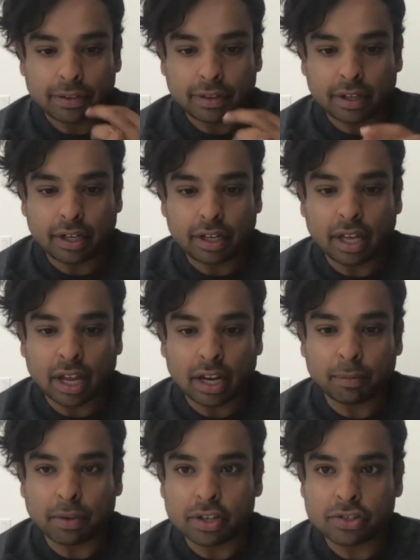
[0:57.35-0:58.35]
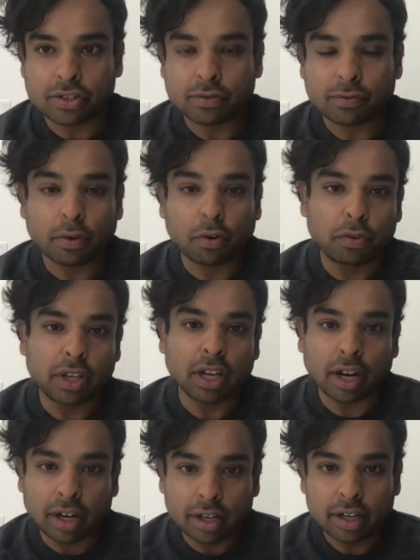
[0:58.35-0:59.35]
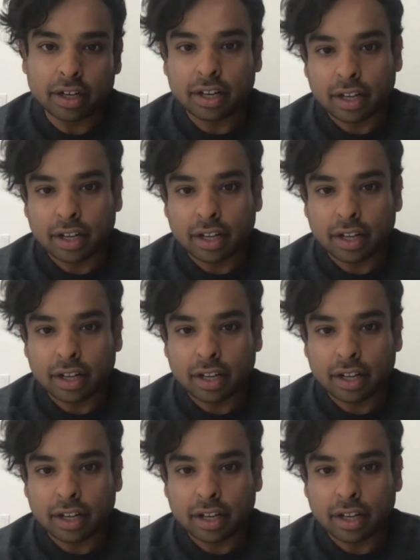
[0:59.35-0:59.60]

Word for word: three D animation for V R.